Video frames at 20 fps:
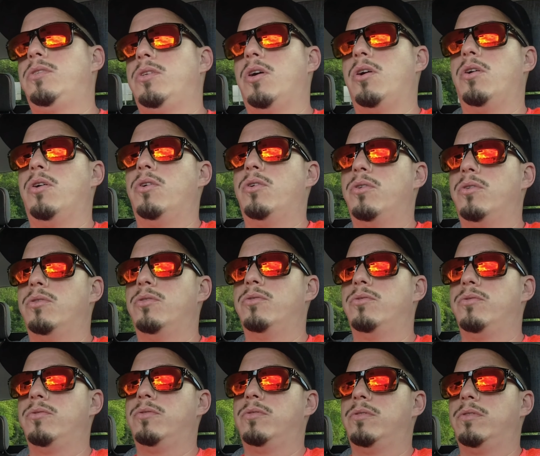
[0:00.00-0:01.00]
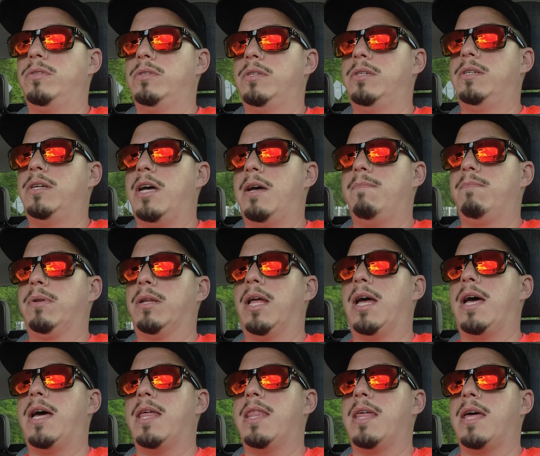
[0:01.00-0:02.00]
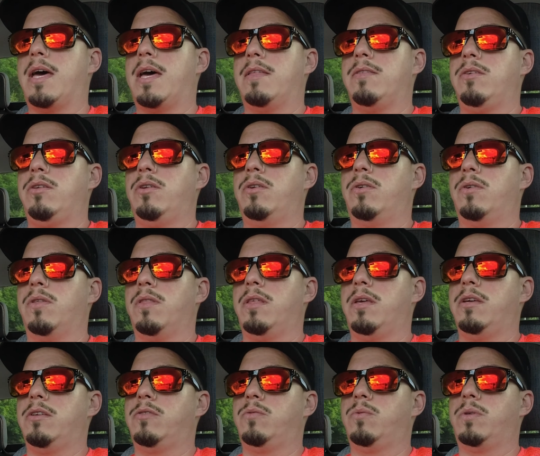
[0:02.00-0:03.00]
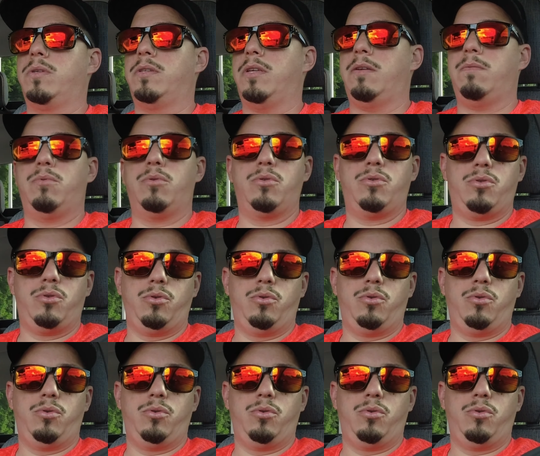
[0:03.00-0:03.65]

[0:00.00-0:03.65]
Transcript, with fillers: So I'm glad that you know this was able